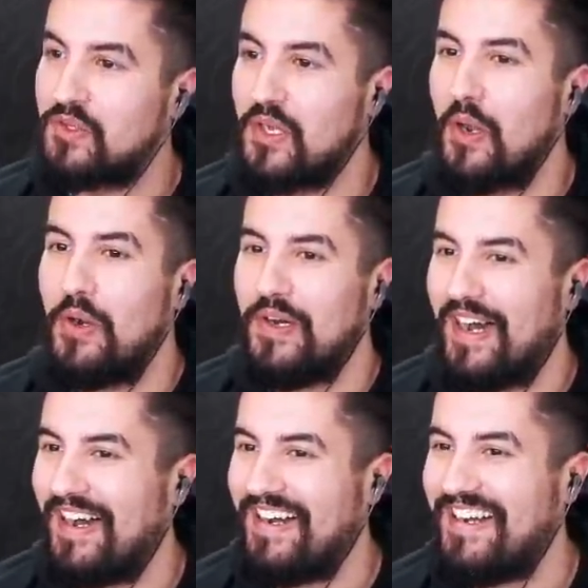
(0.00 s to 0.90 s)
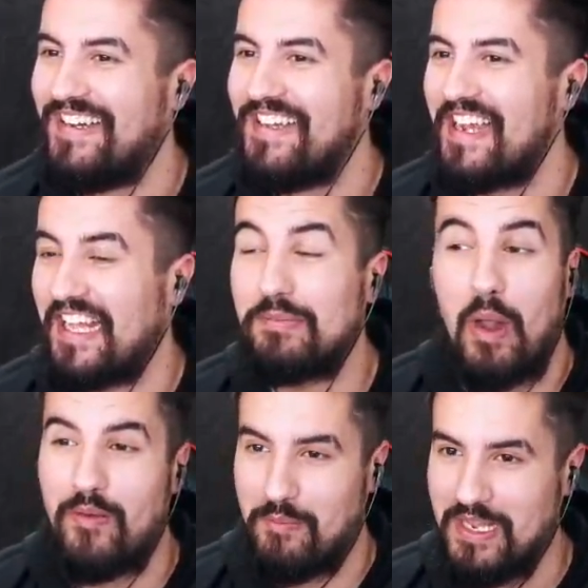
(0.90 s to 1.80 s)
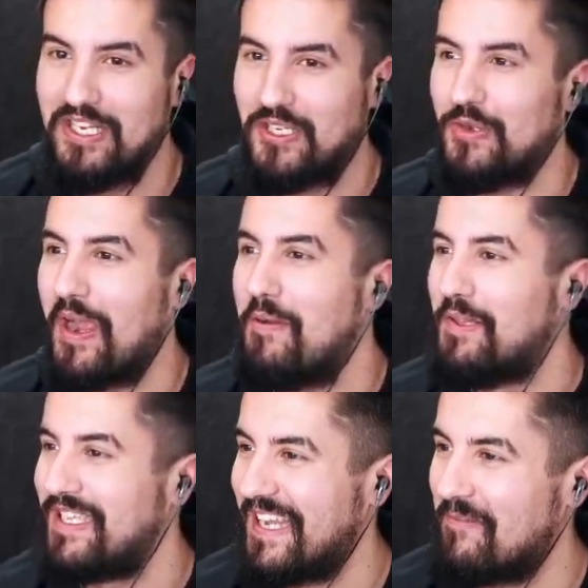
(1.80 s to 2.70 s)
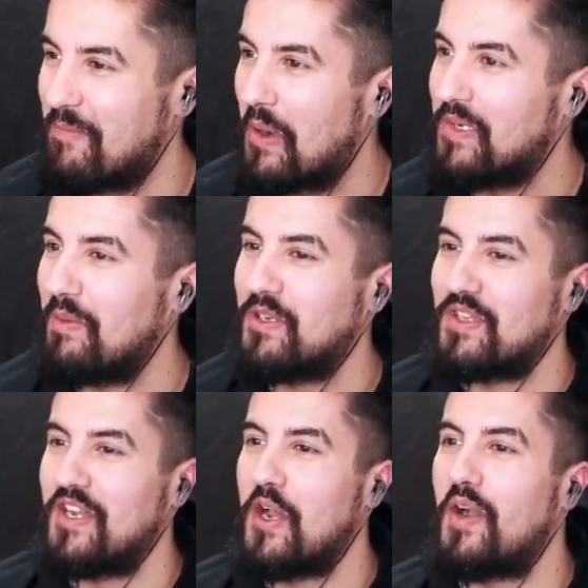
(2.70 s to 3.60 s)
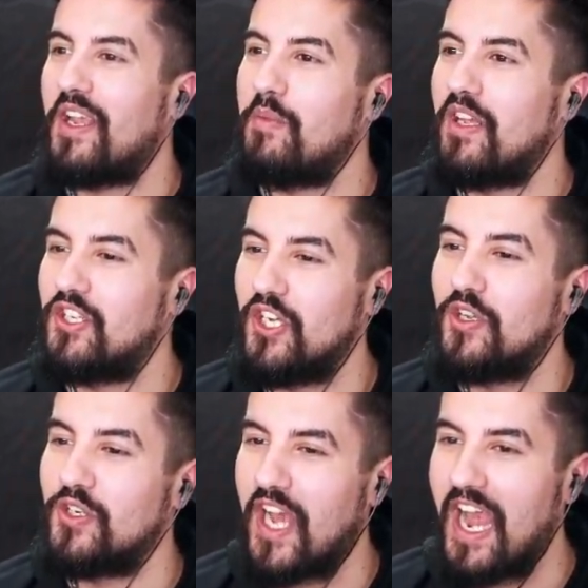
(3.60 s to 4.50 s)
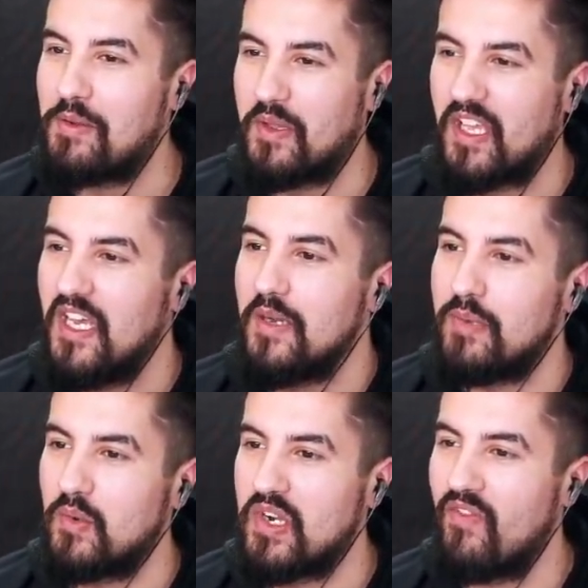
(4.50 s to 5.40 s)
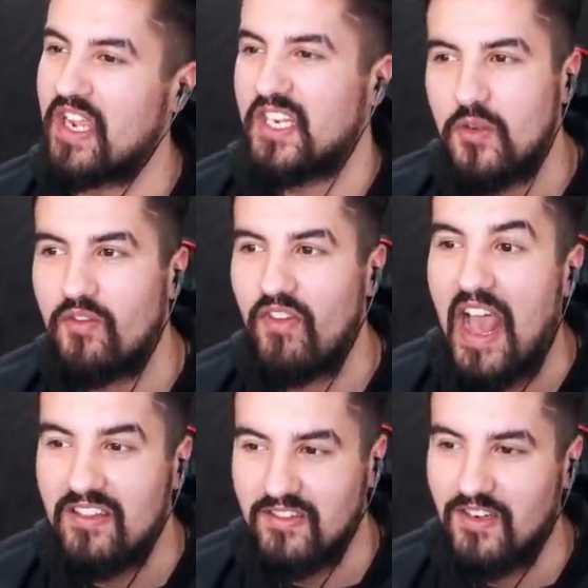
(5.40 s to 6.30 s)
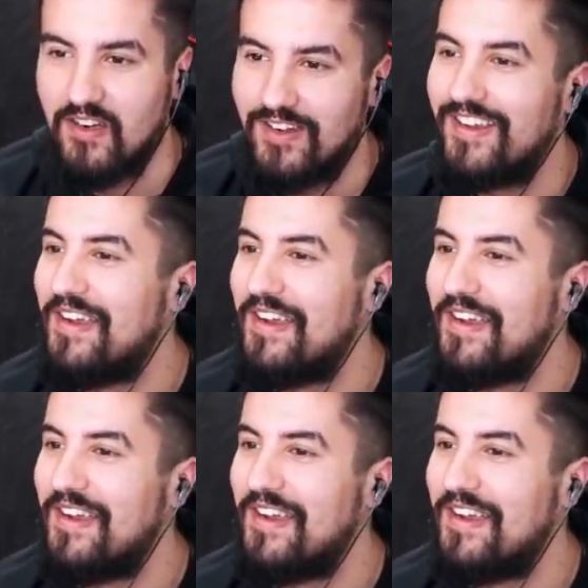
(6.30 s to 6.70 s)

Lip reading: So that's probably me too. I'm in the same boat. As much as I know it could be a chiller time, I'm like, but what if I could do it faster?